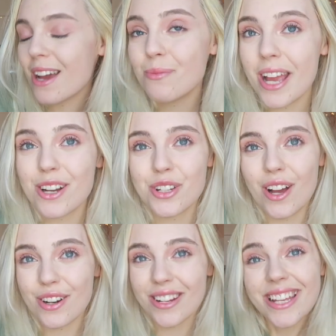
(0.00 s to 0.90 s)
And we actually
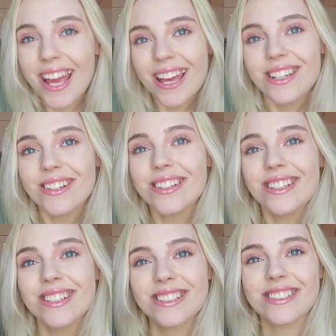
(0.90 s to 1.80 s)
got her a candle,
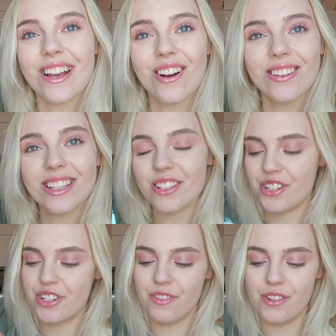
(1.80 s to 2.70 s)
so let's
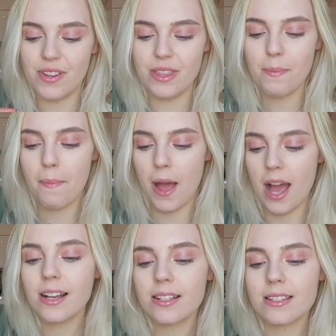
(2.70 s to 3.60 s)
show you in the
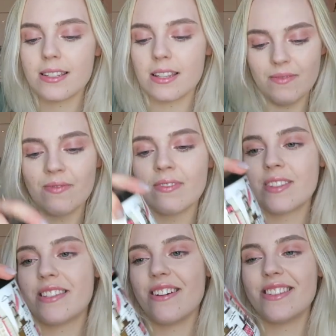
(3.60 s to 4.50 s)
box.
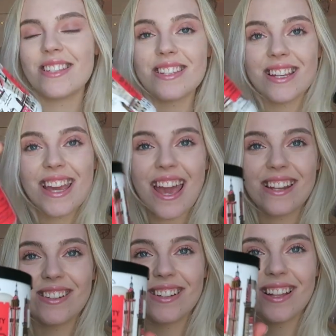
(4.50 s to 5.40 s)
So this is the
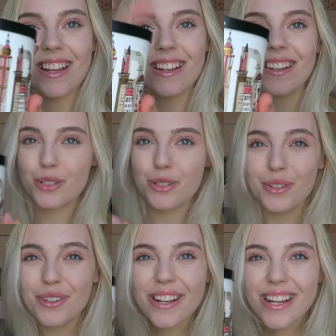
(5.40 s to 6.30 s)
candle,
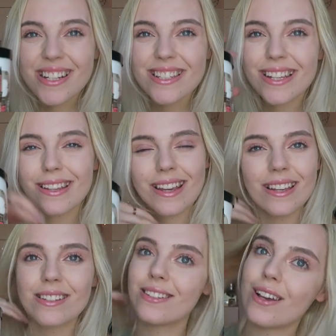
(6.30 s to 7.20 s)
New York
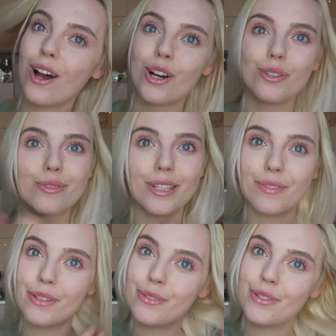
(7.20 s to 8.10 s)
City, duh, we live
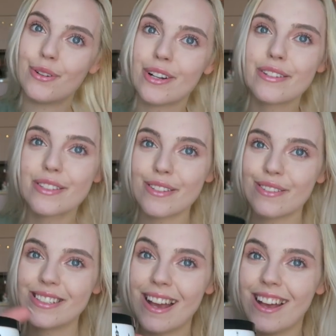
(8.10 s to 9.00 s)
in New York, so
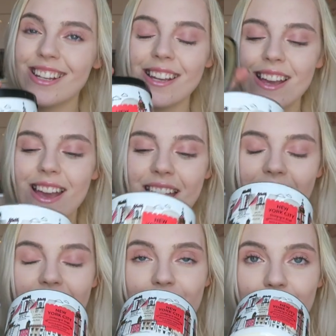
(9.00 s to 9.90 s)
duh.
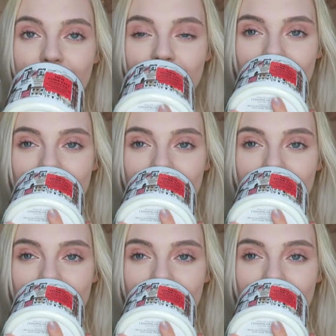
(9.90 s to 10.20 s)
And